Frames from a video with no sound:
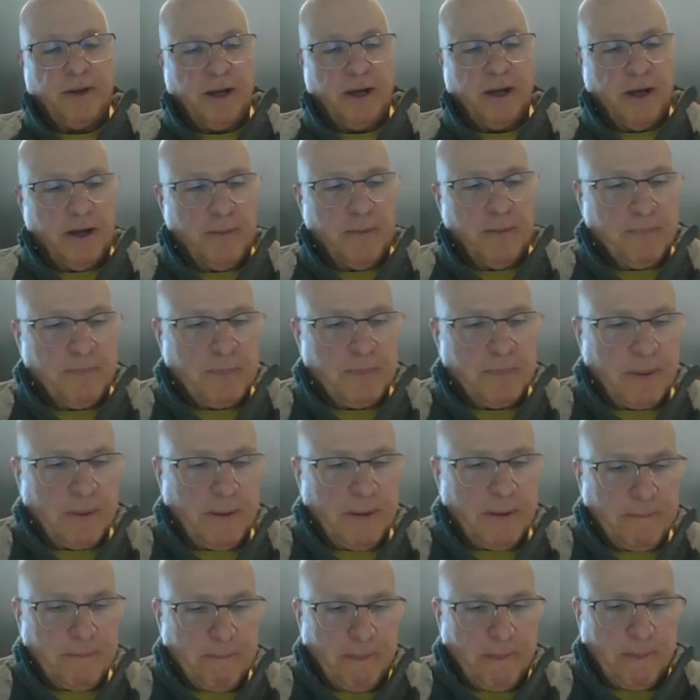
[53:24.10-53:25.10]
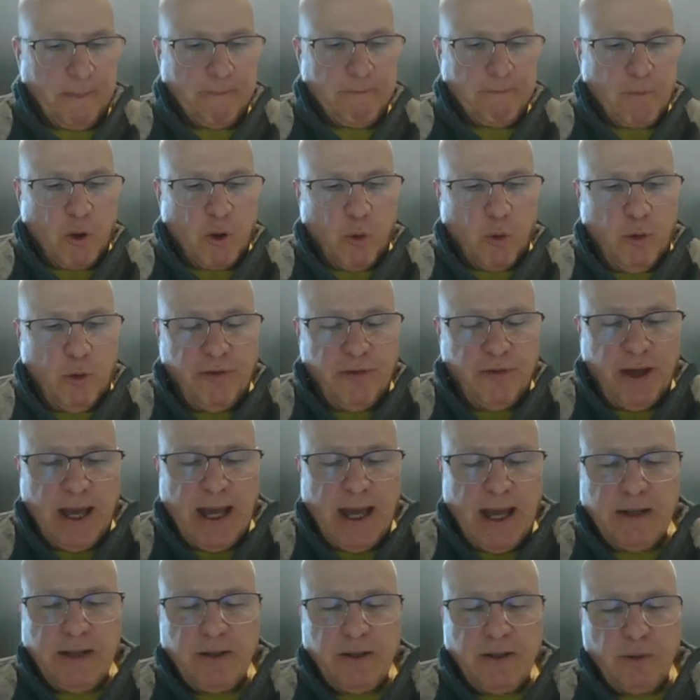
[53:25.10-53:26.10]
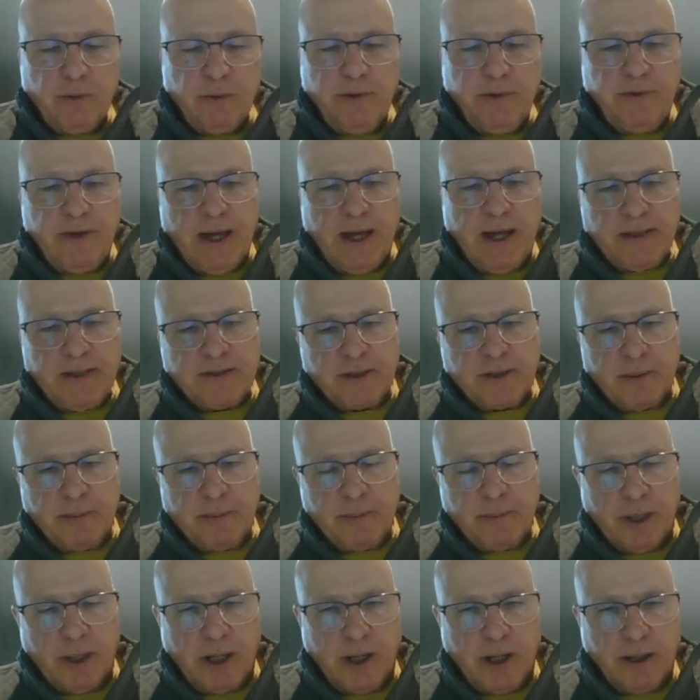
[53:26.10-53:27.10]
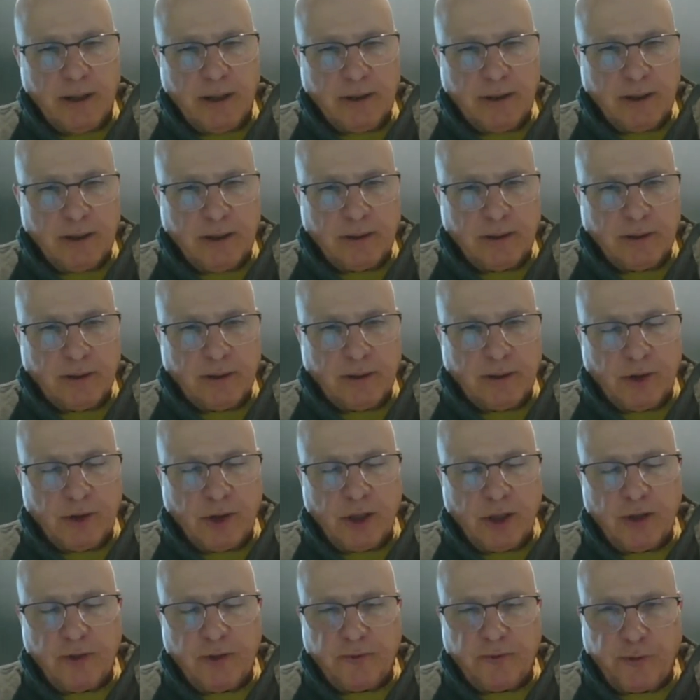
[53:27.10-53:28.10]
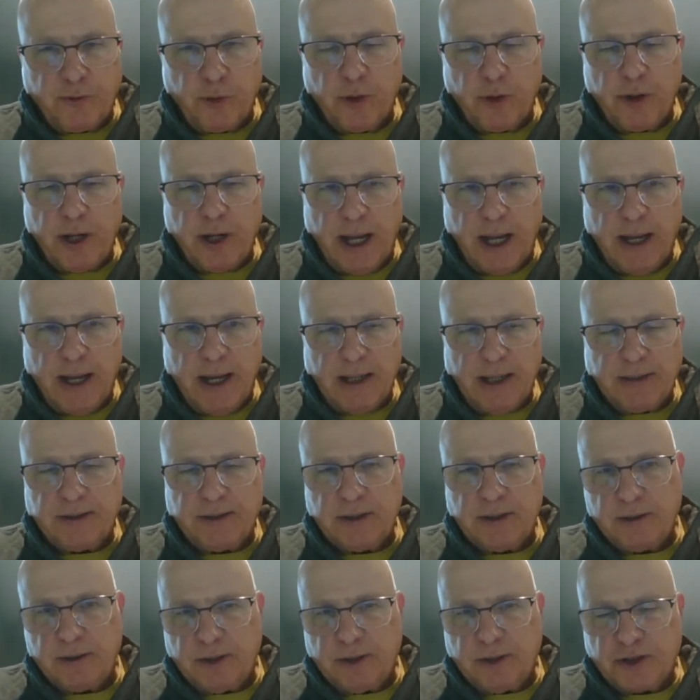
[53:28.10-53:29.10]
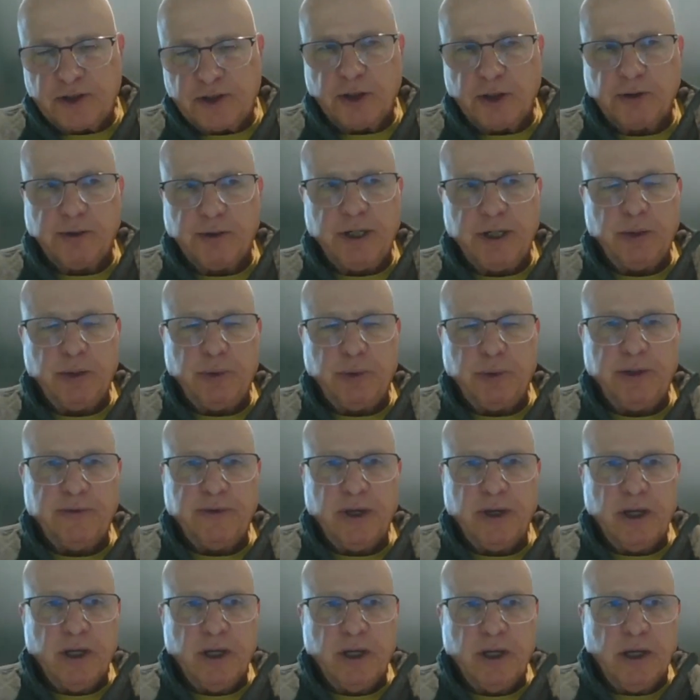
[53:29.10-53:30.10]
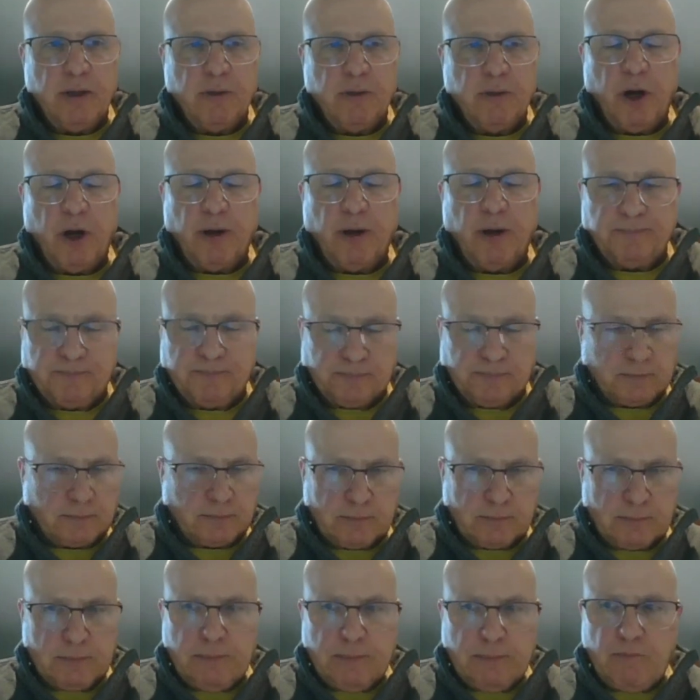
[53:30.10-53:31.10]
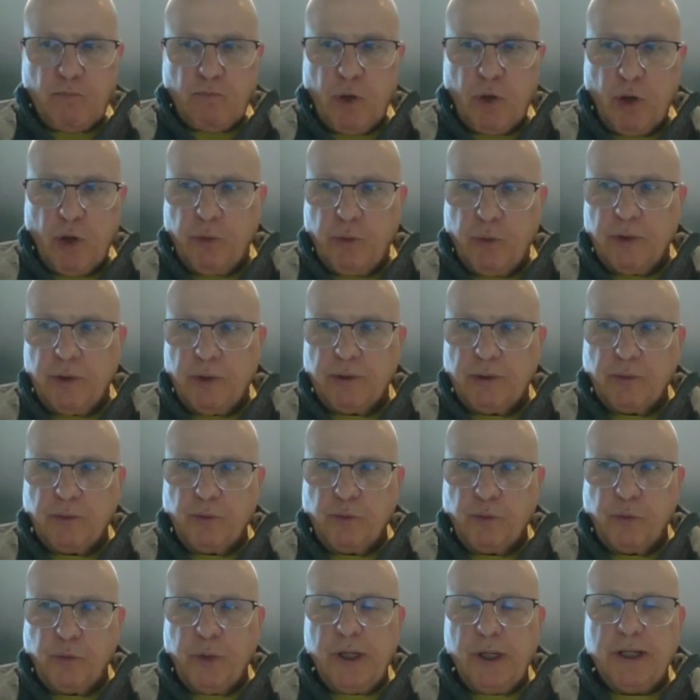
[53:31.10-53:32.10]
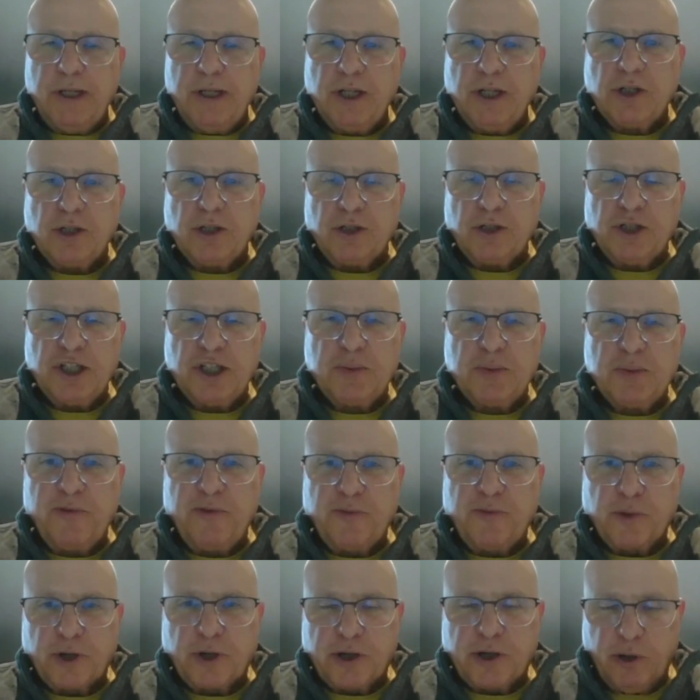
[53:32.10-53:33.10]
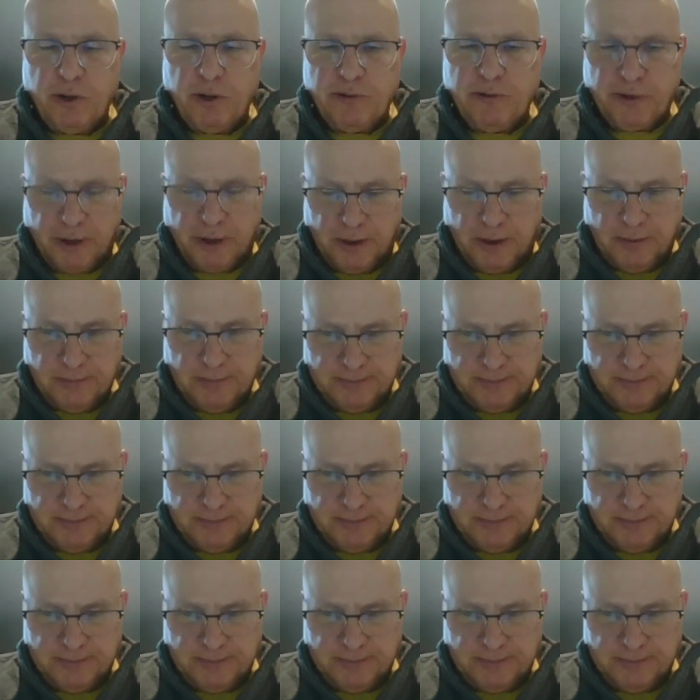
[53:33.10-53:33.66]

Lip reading: yeah. We've had some at the distillery. Well, we initially just before COVID,